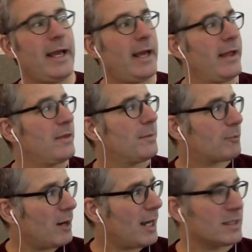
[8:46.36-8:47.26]
And the
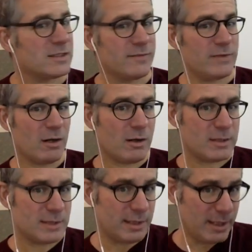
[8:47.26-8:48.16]
practice of the
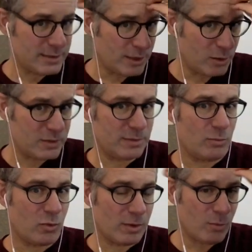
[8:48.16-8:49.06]
art, as it goes
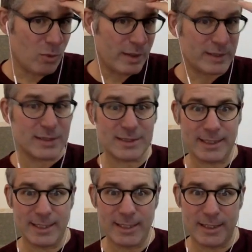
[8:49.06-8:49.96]
in more and more, it's
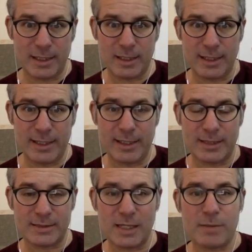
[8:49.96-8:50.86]
like heating
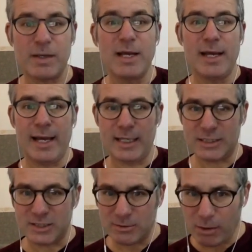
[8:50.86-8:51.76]
us up, and
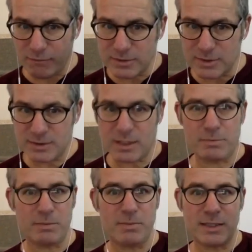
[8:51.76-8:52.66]
it softens us
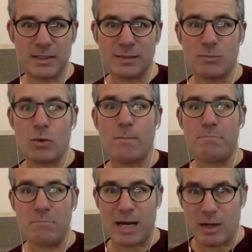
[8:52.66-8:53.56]
up. It makes us more
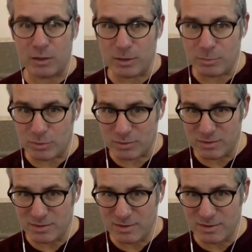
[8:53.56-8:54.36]
malleable.